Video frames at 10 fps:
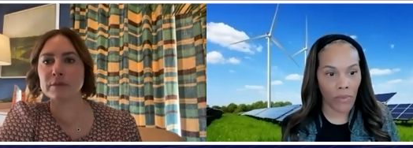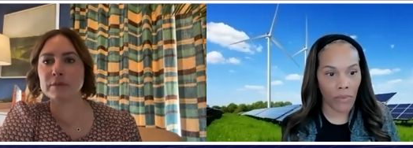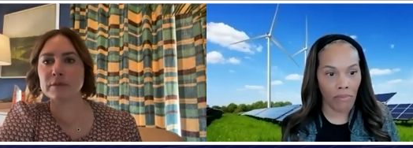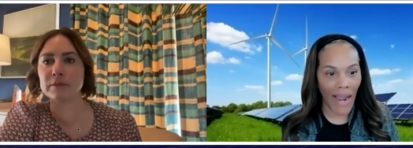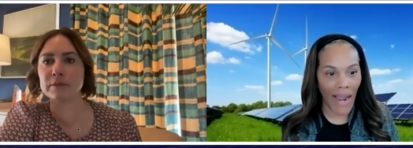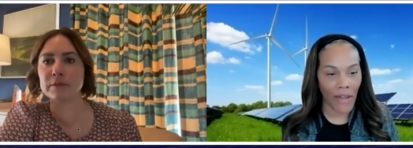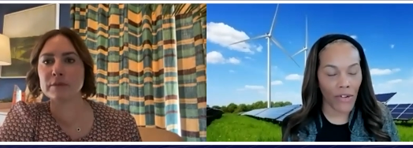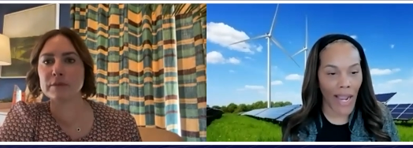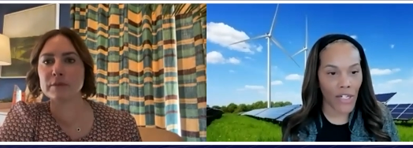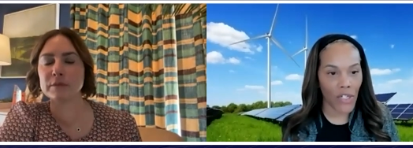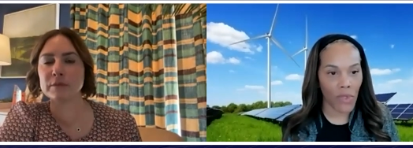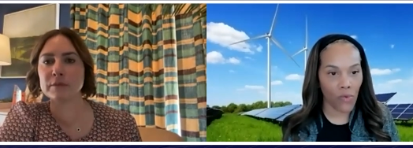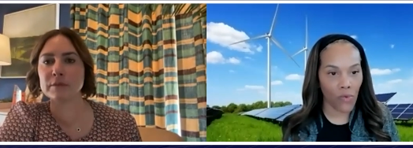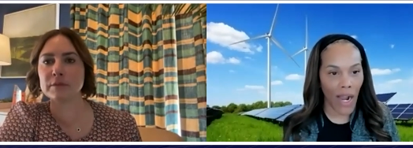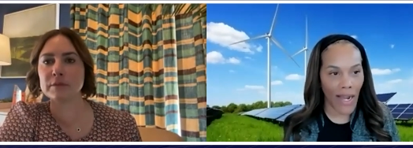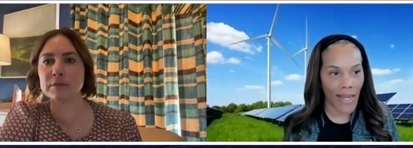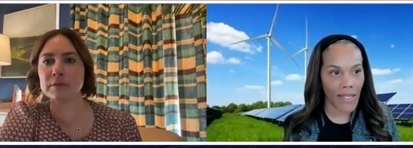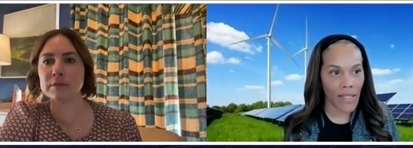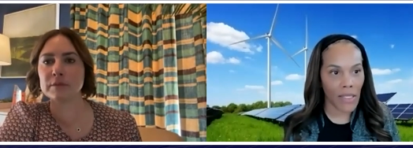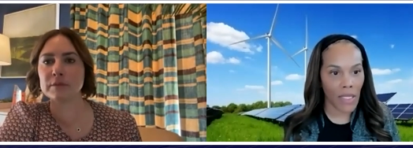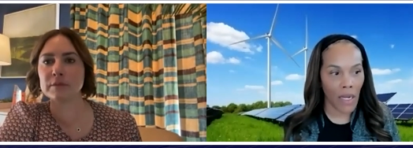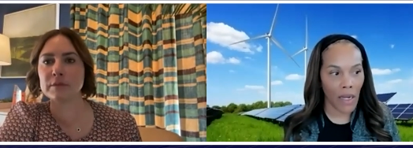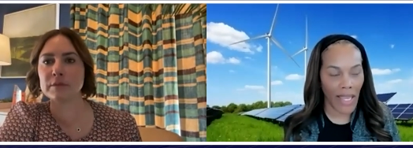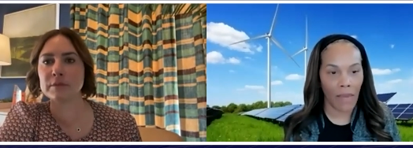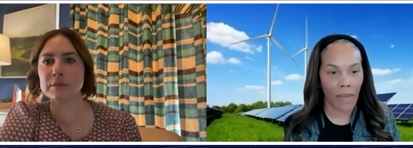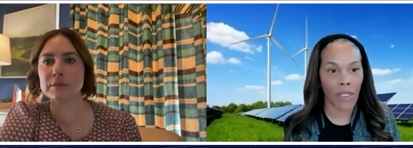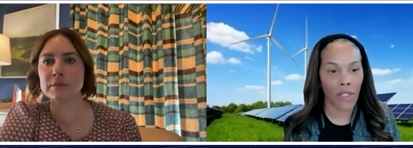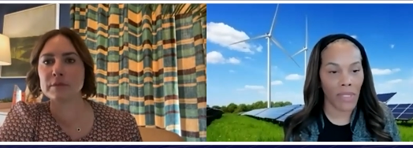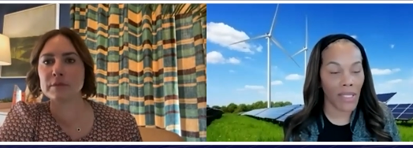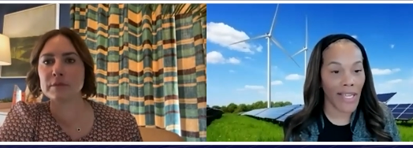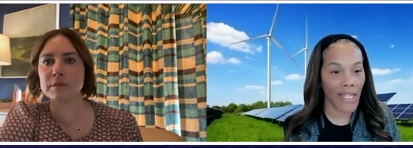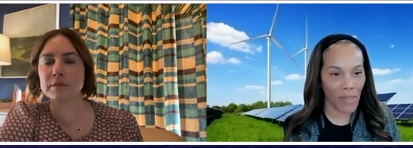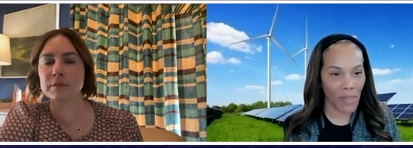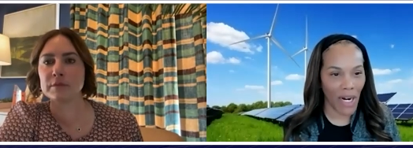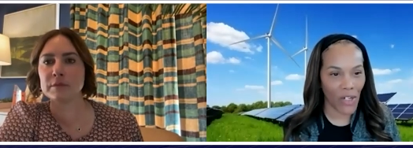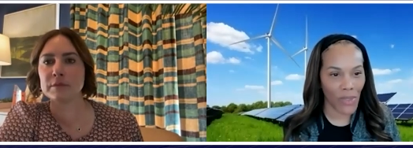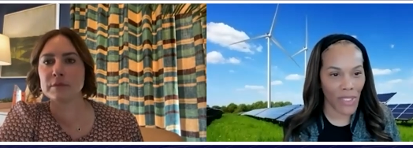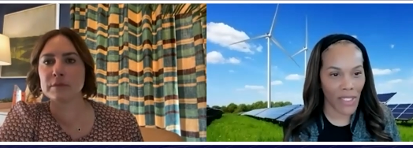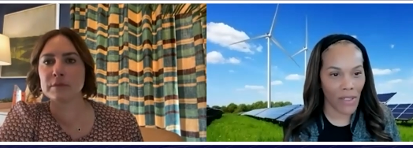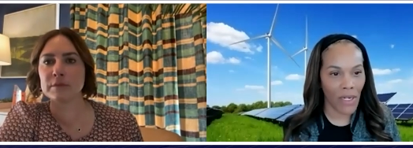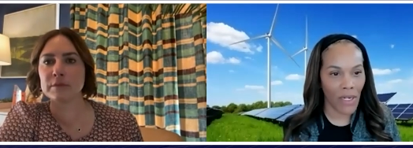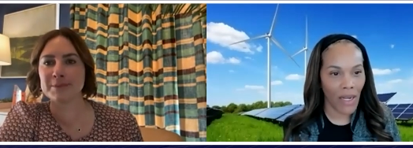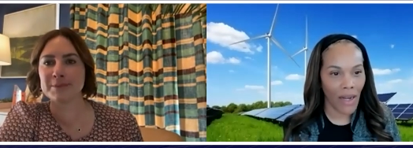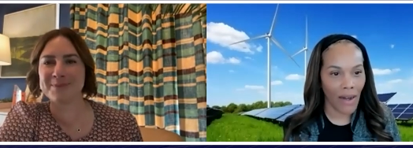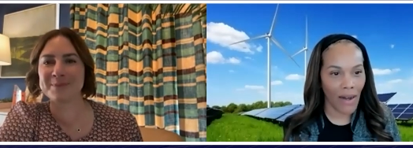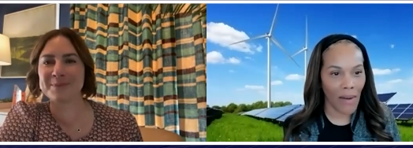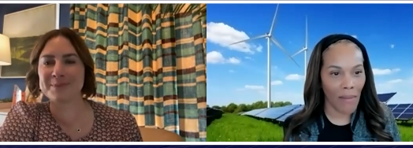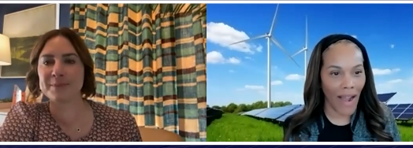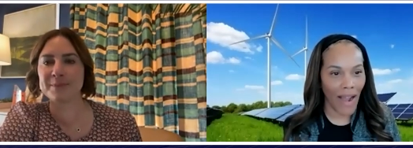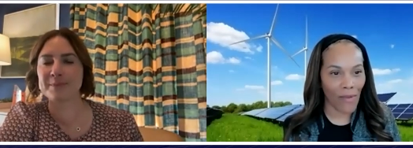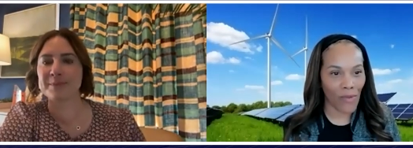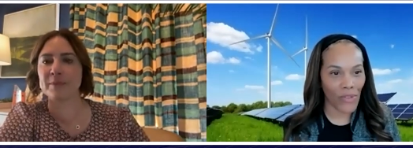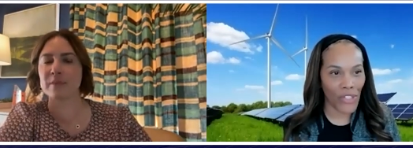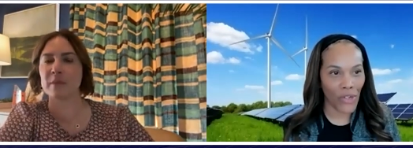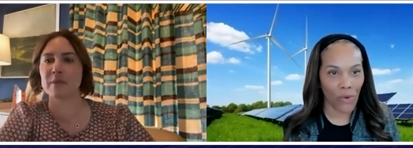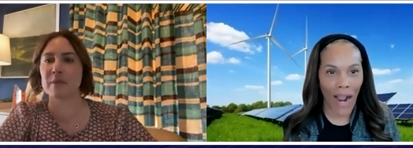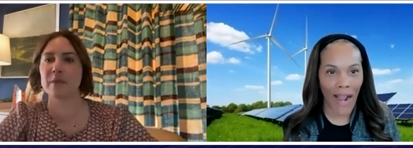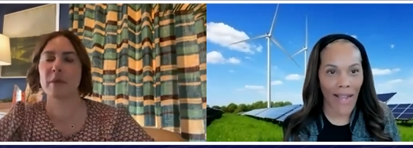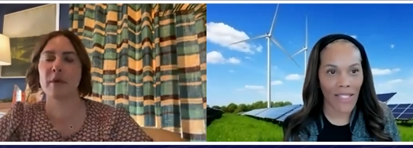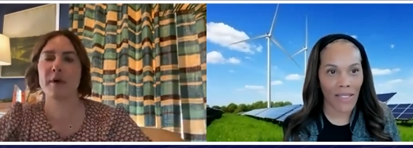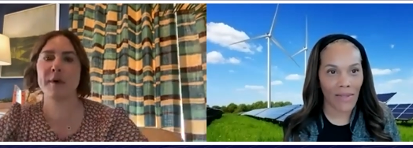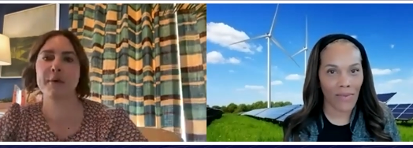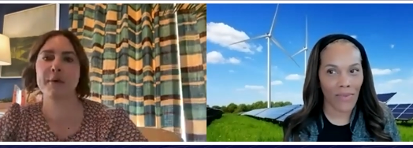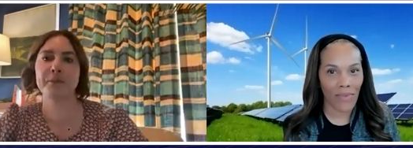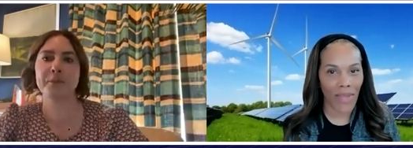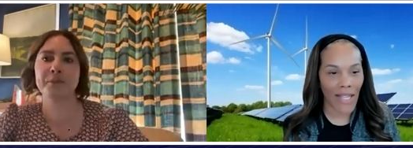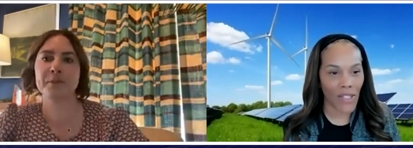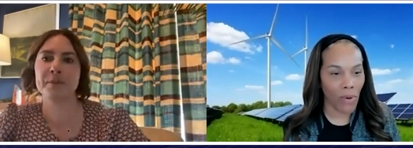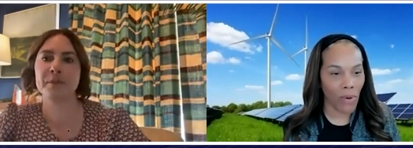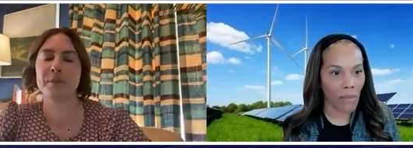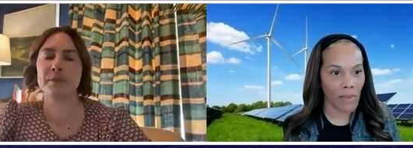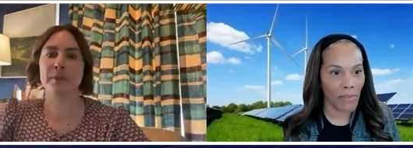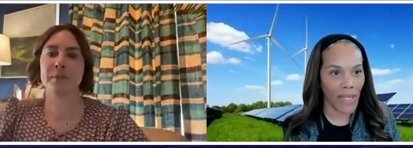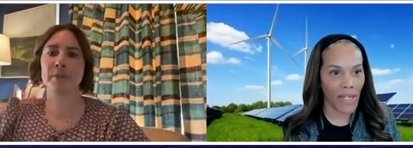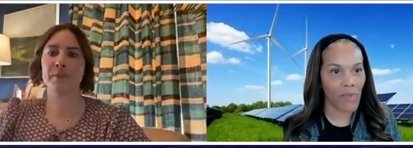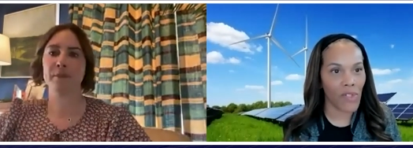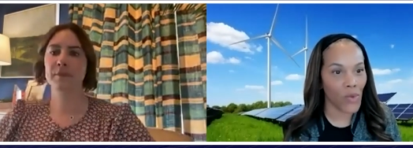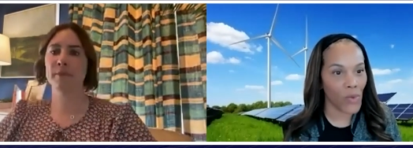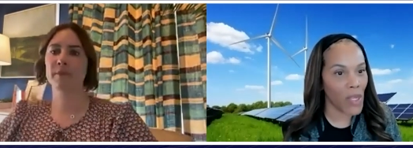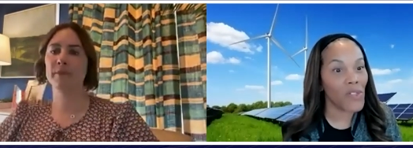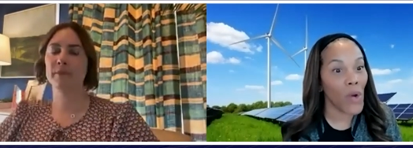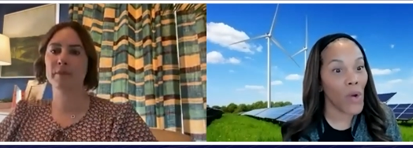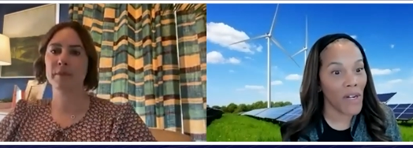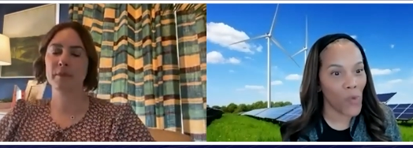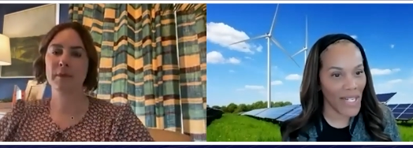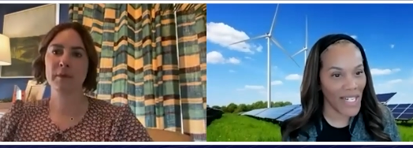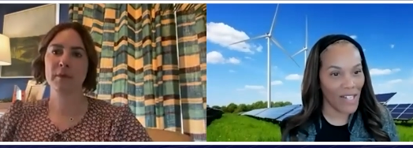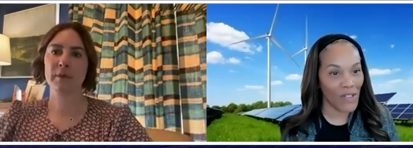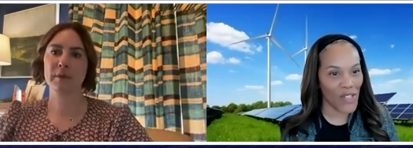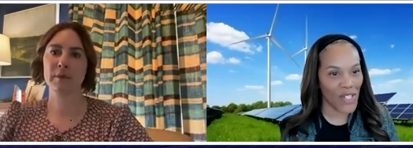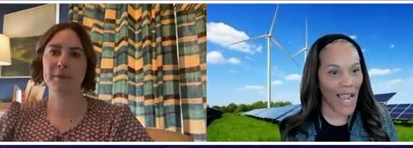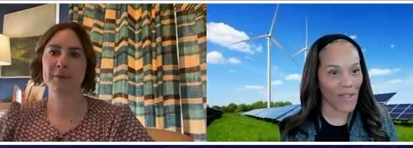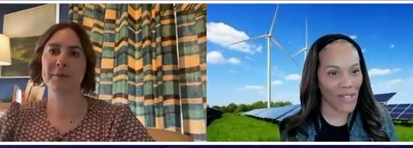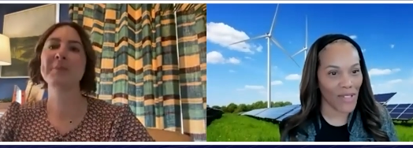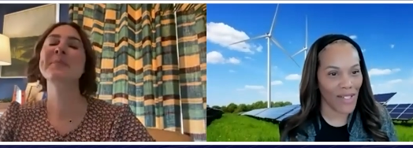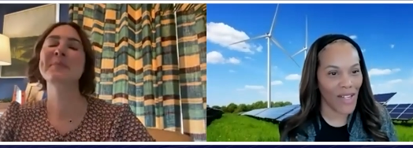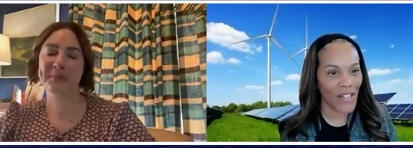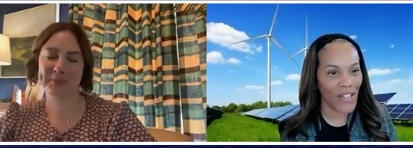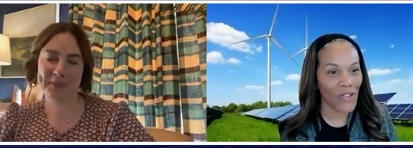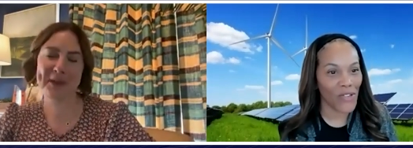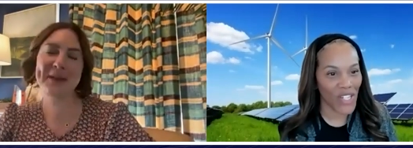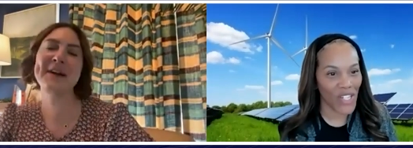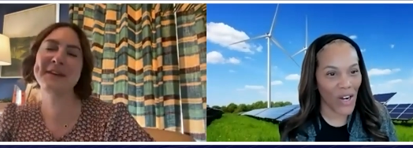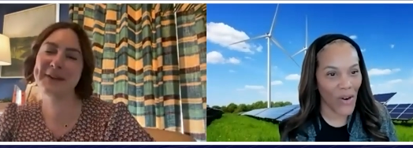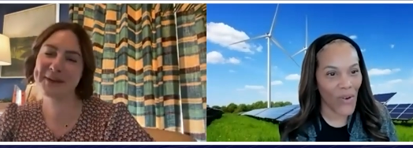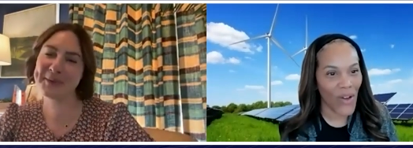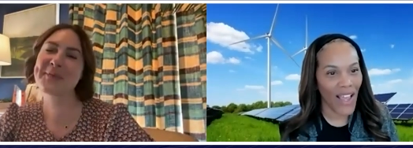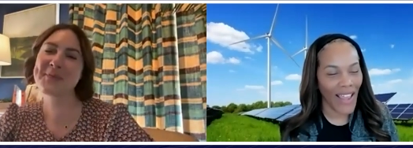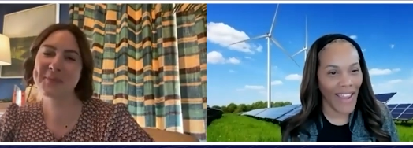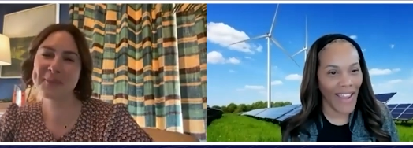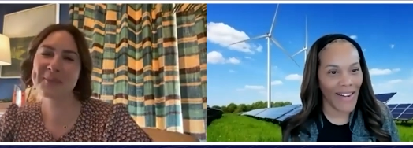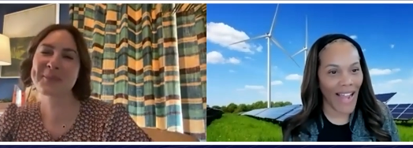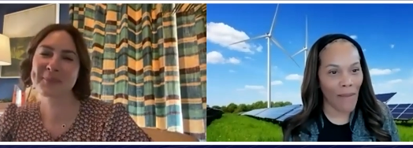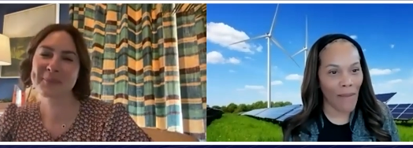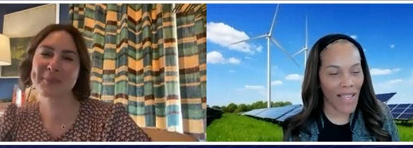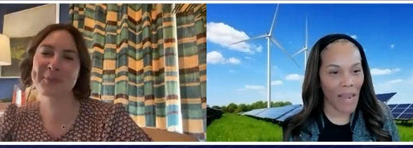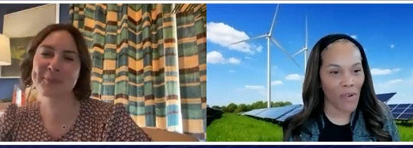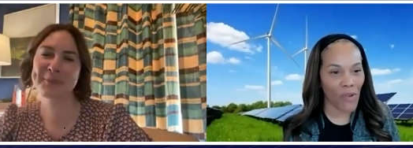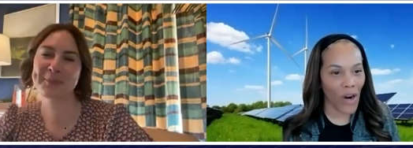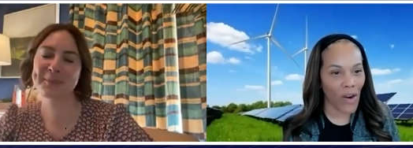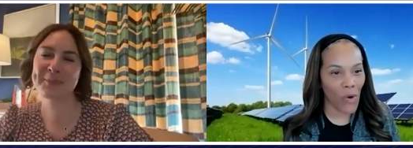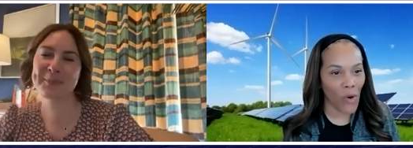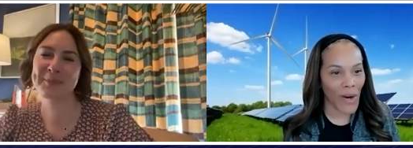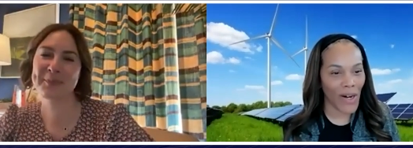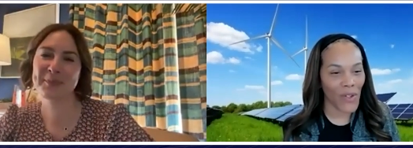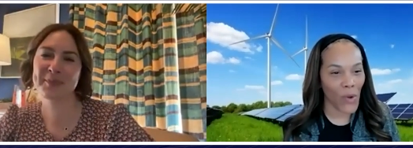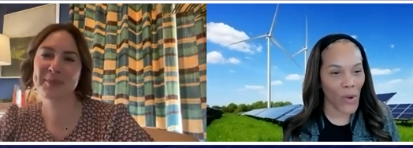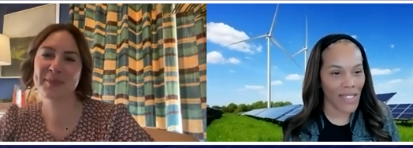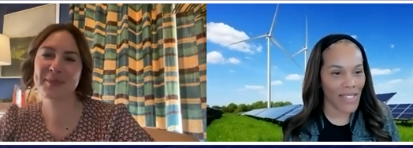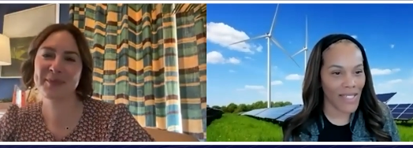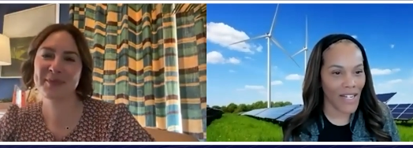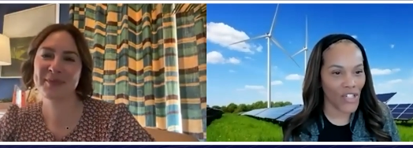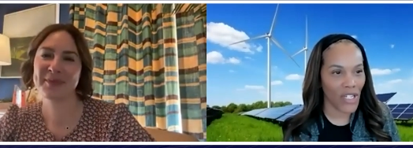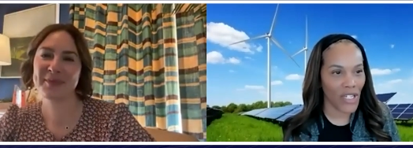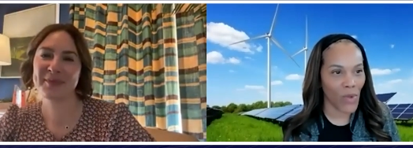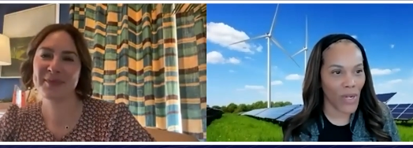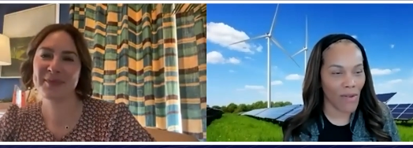Speaker 1: my interaction with RISE uh, came a little bit later in my career. Mm-hmm. Um, I, you know, Rise has probably been it was it was women of wind energy actually mm-hmm. years ago and i became a, a aware of the organization when i